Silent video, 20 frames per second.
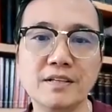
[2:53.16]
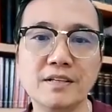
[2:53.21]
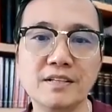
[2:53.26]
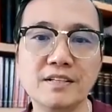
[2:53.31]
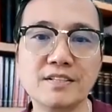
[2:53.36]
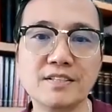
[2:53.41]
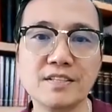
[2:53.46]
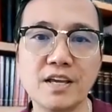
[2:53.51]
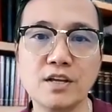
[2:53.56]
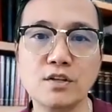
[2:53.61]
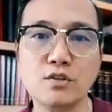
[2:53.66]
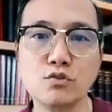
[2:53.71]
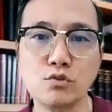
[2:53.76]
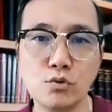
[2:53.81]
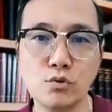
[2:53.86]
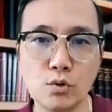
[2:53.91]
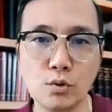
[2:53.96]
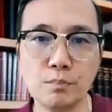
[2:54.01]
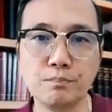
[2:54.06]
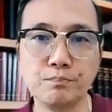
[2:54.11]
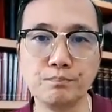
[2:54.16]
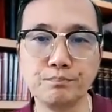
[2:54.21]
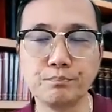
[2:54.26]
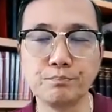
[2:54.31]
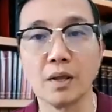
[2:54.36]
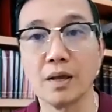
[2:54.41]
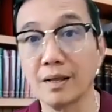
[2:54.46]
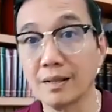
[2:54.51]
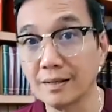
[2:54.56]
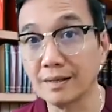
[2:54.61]
in this age group.
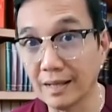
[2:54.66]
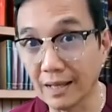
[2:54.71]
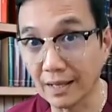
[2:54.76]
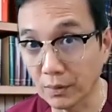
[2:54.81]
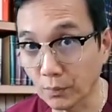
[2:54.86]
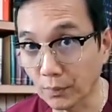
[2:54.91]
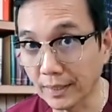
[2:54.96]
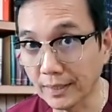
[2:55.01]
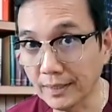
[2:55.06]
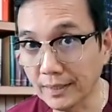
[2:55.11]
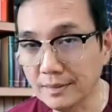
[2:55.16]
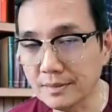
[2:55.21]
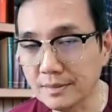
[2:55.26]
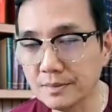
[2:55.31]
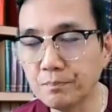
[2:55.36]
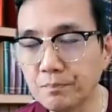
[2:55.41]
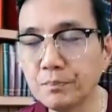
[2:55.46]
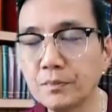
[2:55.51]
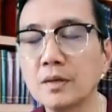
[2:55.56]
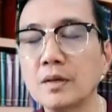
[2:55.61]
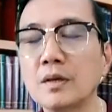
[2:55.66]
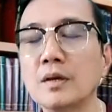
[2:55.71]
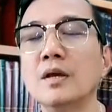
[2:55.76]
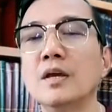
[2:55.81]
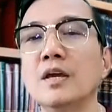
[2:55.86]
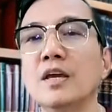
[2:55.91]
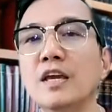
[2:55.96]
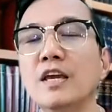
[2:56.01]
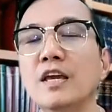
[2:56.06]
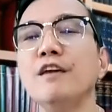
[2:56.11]
Likewise,
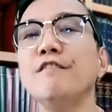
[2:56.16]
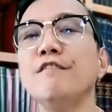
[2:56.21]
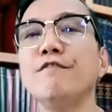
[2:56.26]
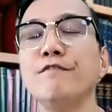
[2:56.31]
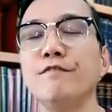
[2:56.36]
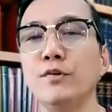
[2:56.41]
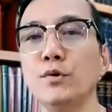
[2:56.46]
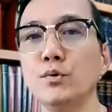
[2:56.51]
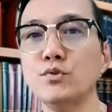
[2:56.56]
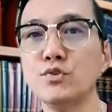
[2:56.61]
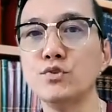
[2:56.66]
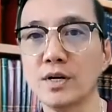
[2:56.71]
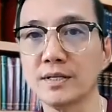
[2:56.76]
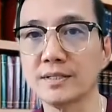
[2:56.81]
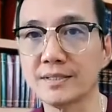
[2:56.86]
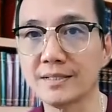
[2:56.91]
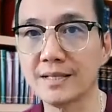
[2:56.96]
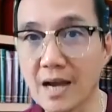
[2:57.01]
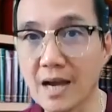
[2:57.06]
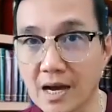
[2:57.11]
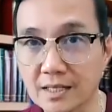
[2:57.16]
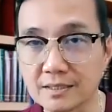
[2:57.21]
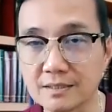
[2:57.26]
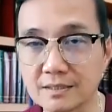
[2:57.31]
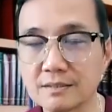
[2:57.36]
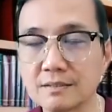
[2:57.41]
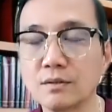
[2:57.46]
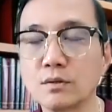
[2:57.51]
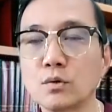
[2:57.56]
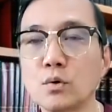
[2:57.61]
if you just got
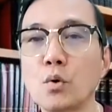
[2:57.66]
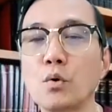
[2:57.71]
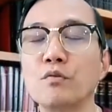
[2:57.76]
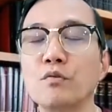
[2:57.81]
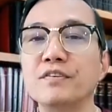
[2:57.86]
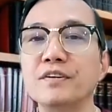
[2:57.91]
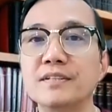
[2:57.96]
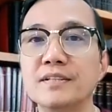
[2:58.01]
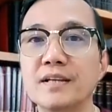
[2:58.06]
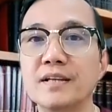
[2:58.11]
COVID